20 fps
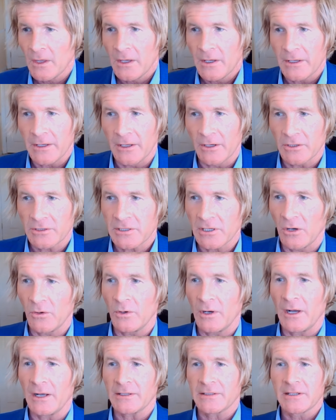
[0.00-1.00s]
you know,
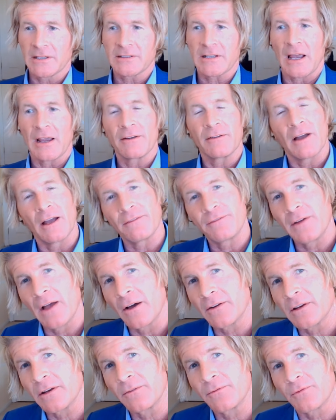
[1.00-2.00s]
so since I
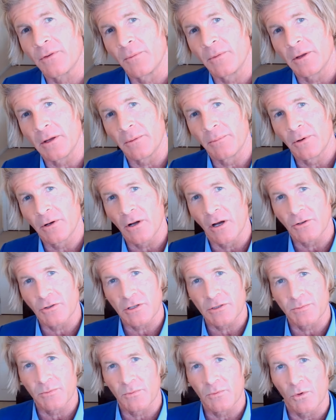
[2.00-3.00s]
found it from the book
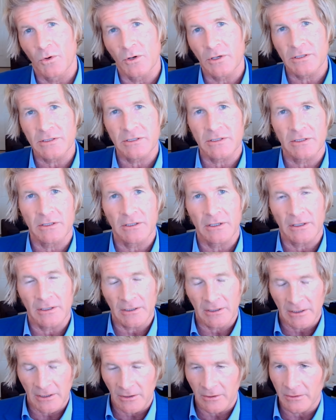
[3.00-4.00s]
Andreas Moritz,
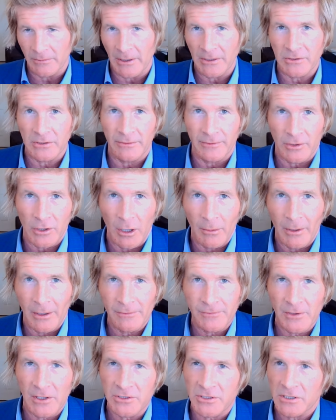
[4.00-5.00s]
you know, Major Liver Gallbladder
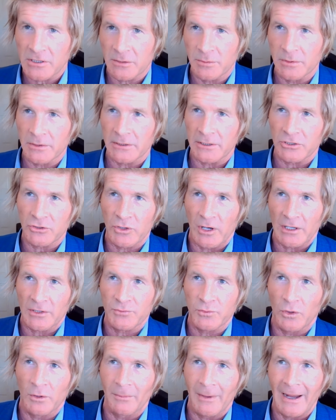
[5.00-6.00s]
Flush, it's completely
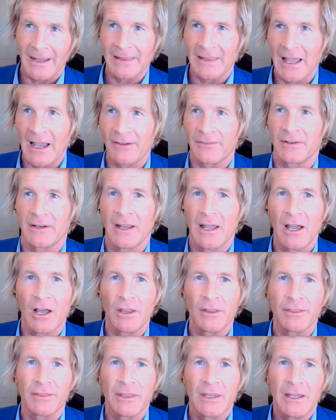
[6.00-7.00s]
transformed my life and
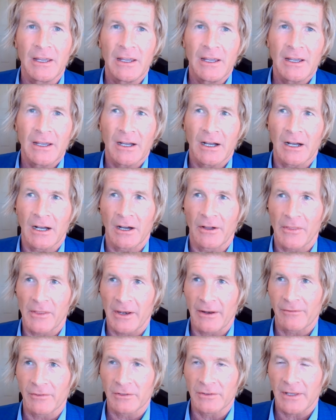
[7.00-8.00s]
health on
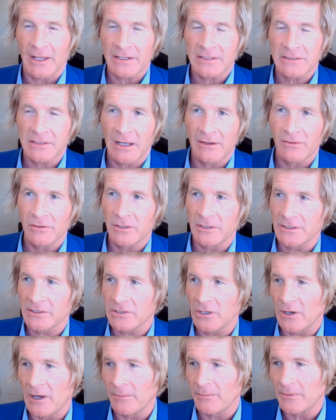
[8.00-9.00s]
the next level. And
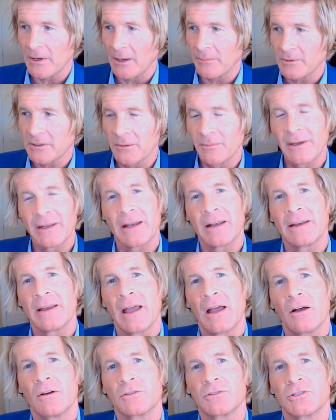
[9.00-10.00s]
so I'm committed
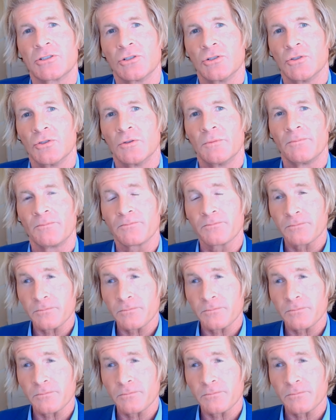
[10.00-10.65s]
now to